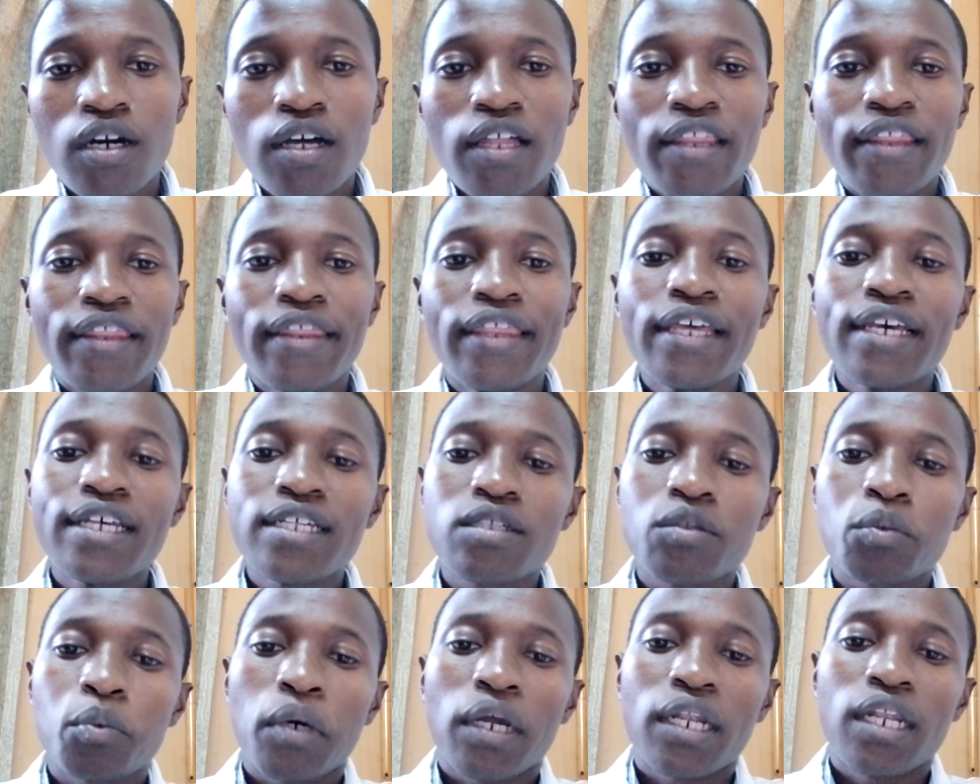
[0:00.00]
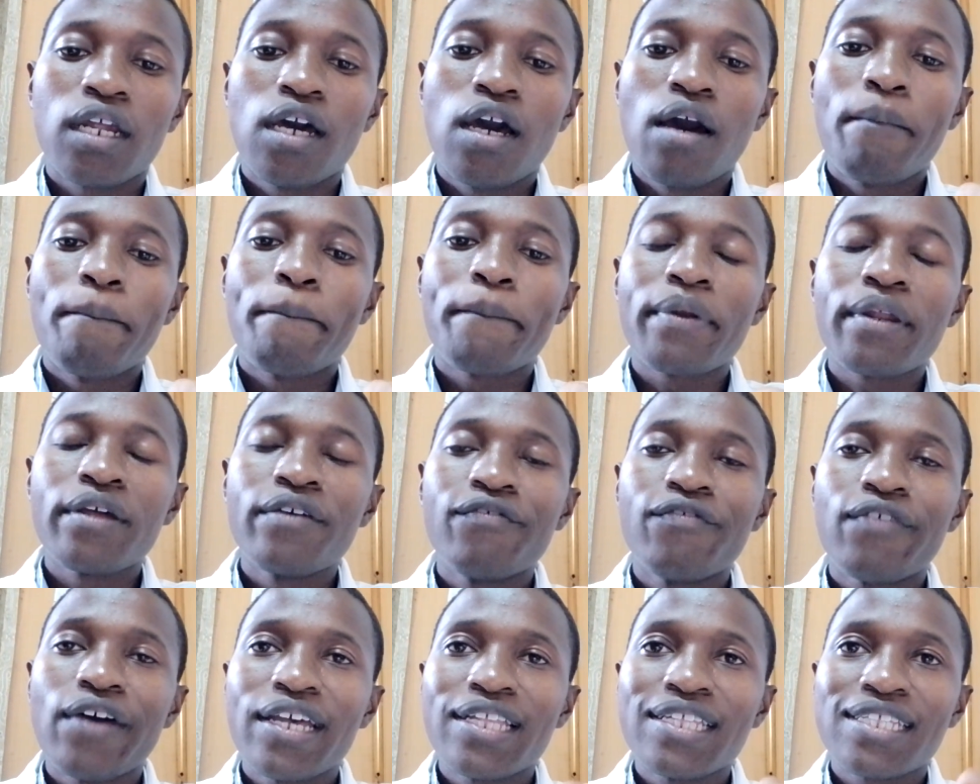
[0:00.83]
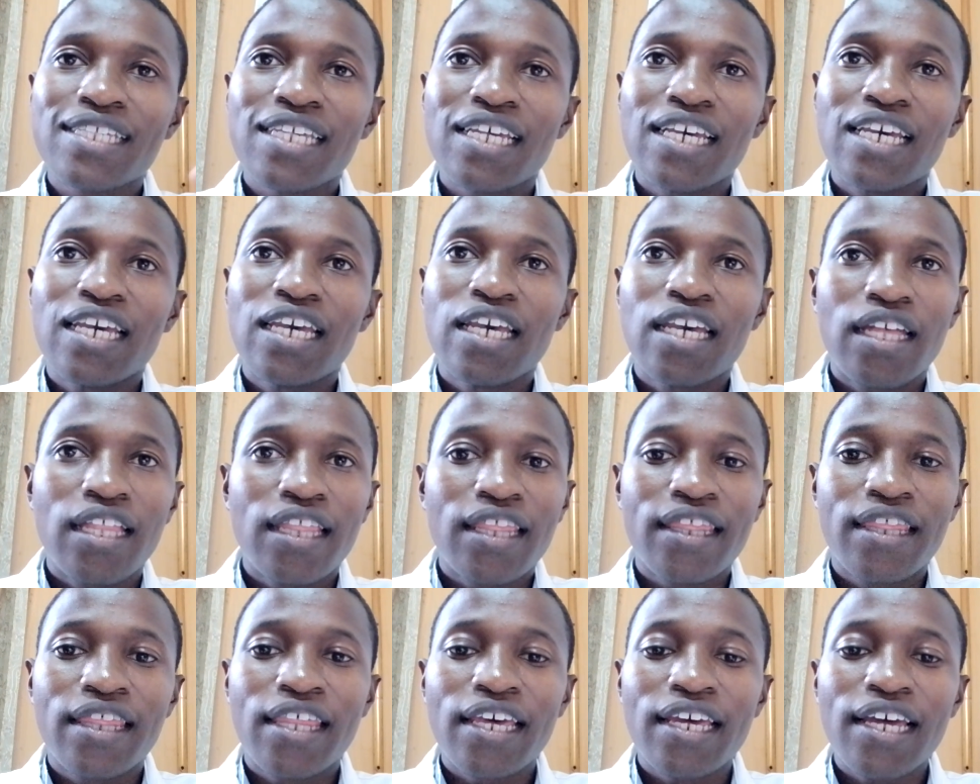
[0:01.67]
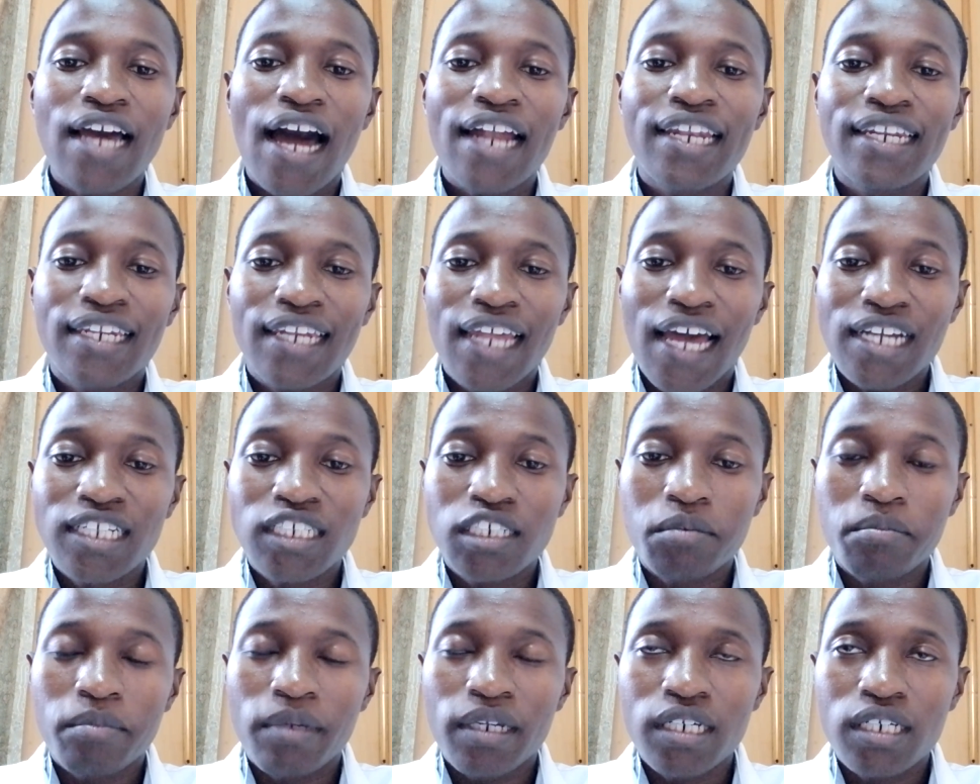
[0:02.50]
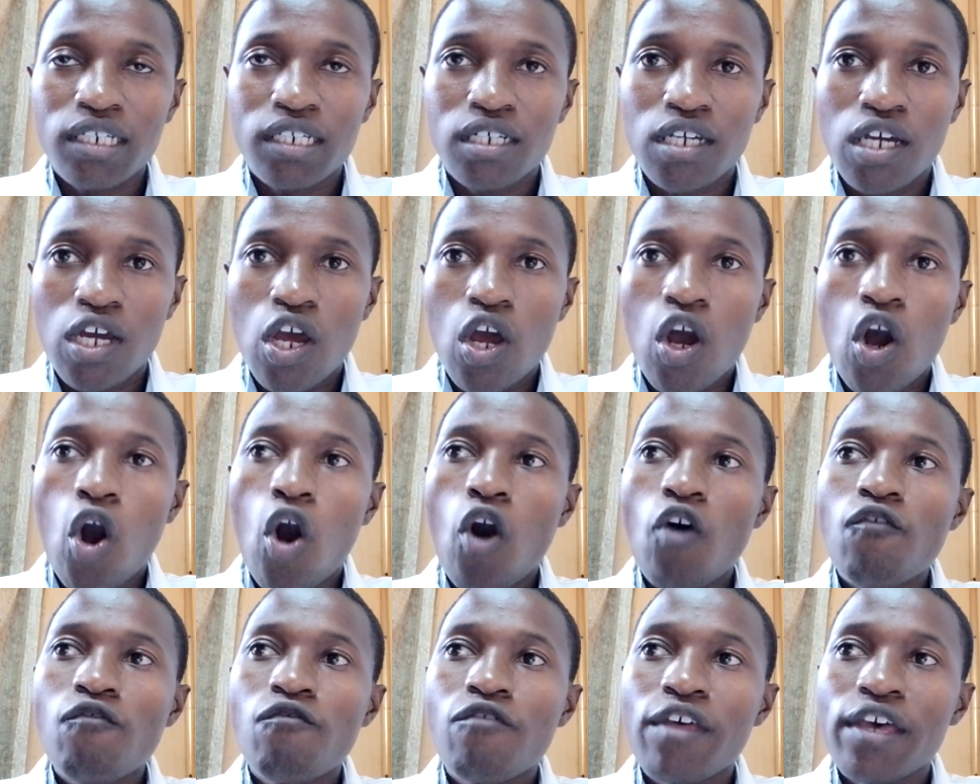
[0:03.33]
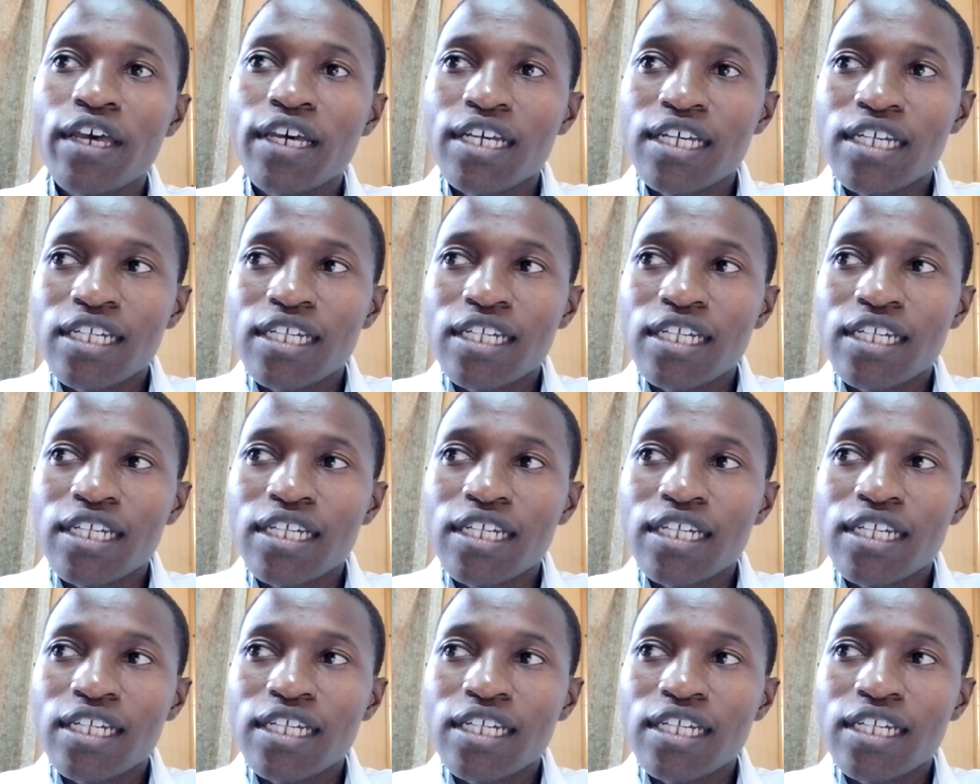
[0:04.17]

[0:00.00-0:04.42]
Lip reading: This one prevents the attachment of the